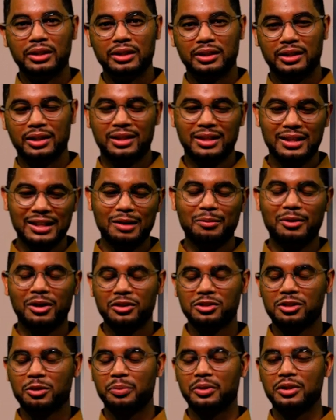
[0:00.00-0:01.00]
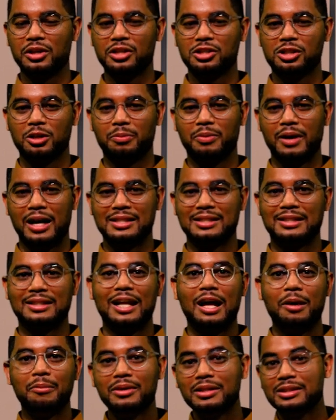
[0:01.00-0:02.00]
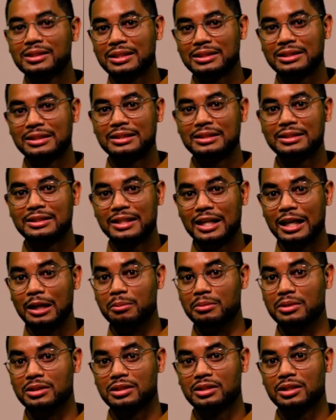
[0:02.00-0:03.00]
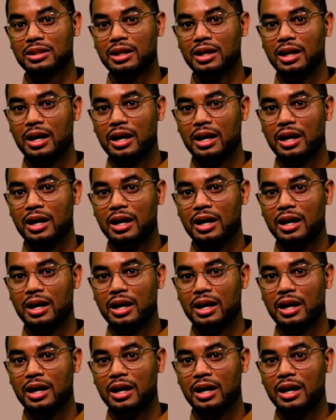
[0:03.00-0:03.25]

The thing about entrepreneurship, as glamorous as it seems,